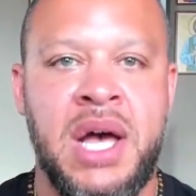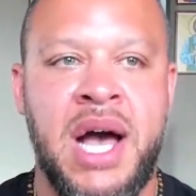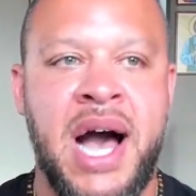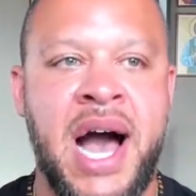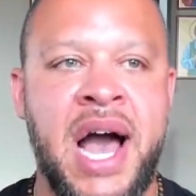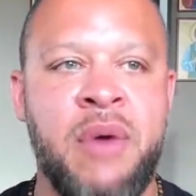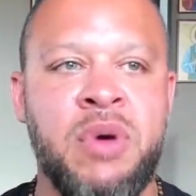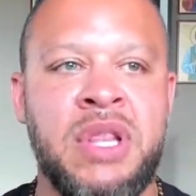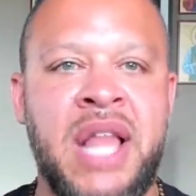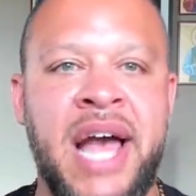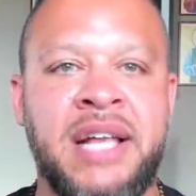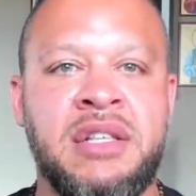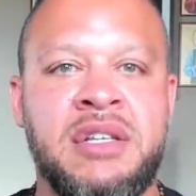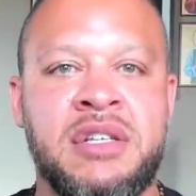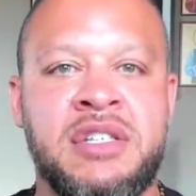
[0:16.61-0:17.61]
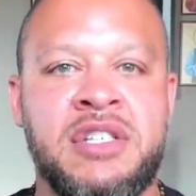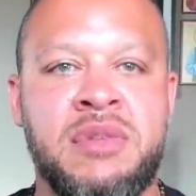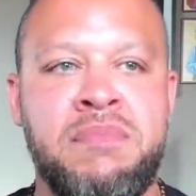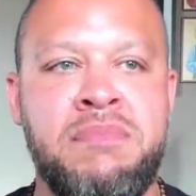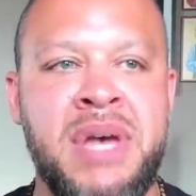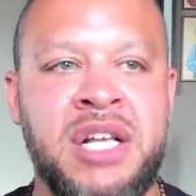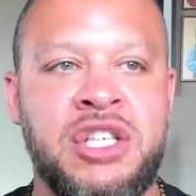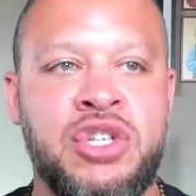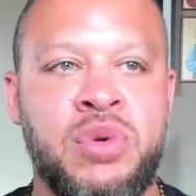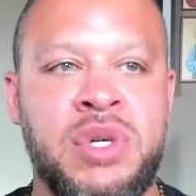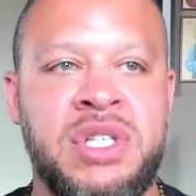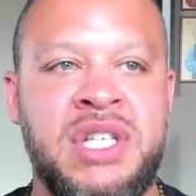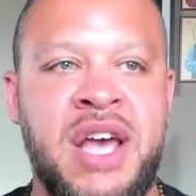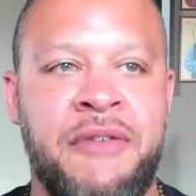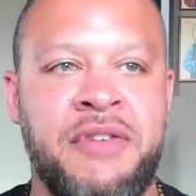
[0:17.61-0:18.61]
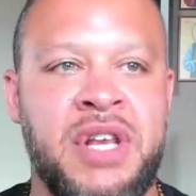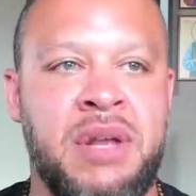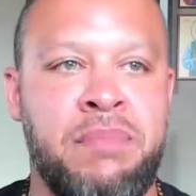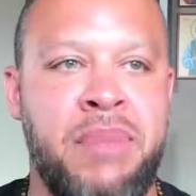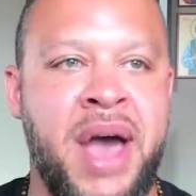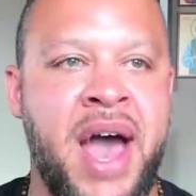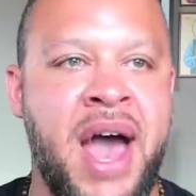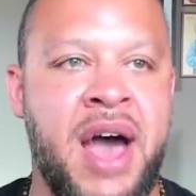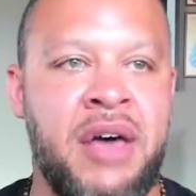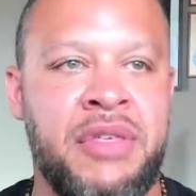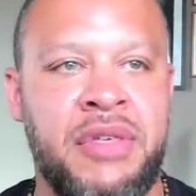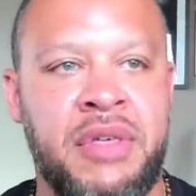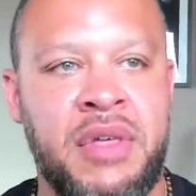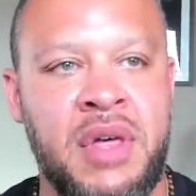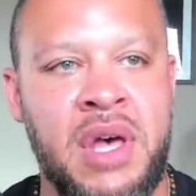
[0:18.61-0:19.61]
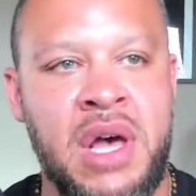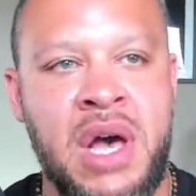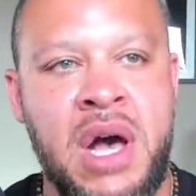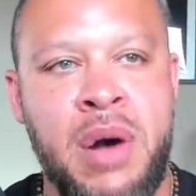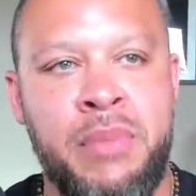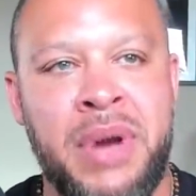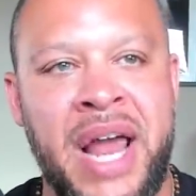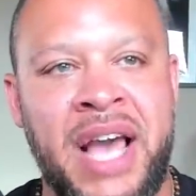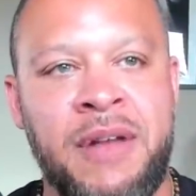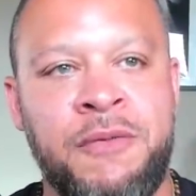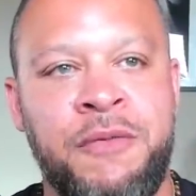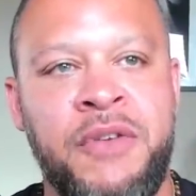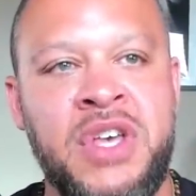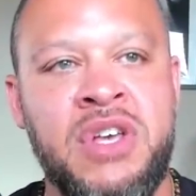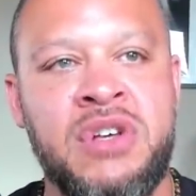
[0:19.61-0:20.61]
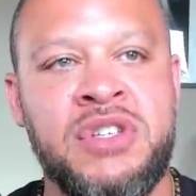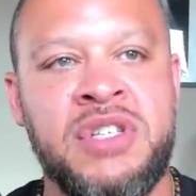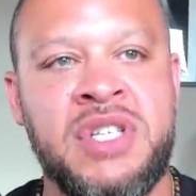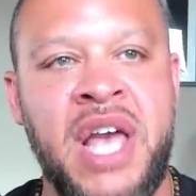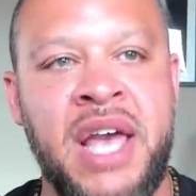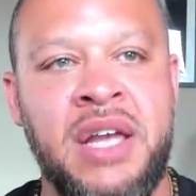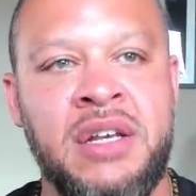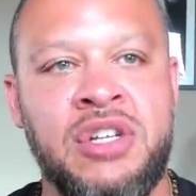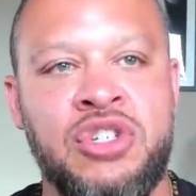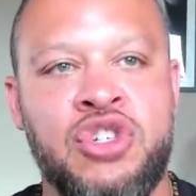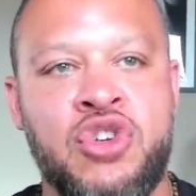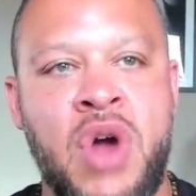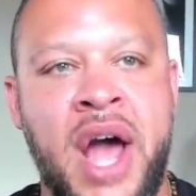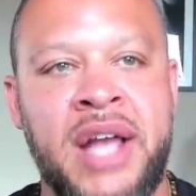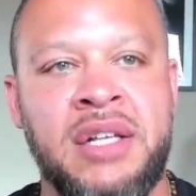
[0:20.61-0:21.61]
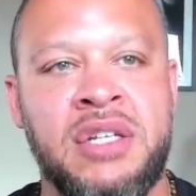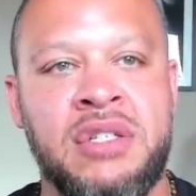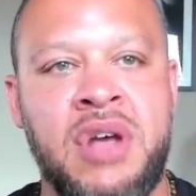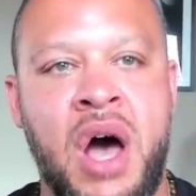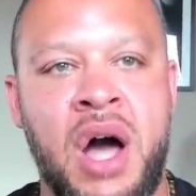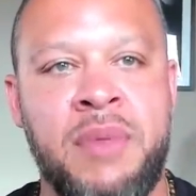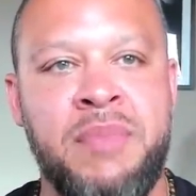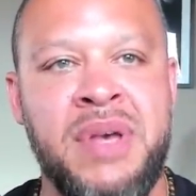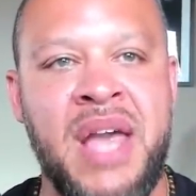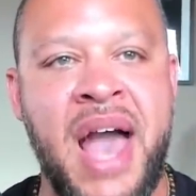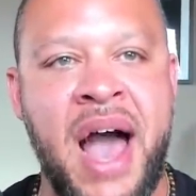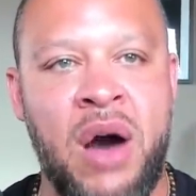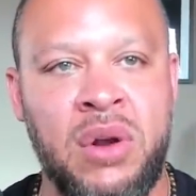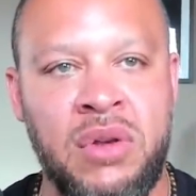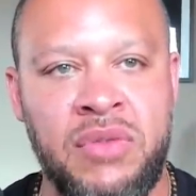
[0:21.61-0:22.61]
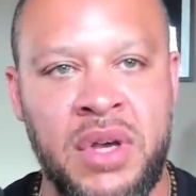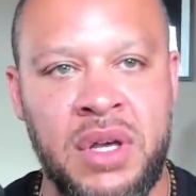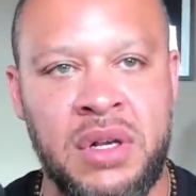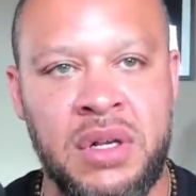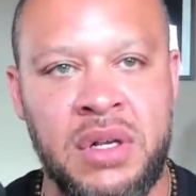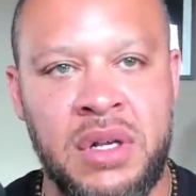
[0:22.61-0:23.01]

I would like to submit to a definite path, but I can feel Satan is trying to talk me out of it.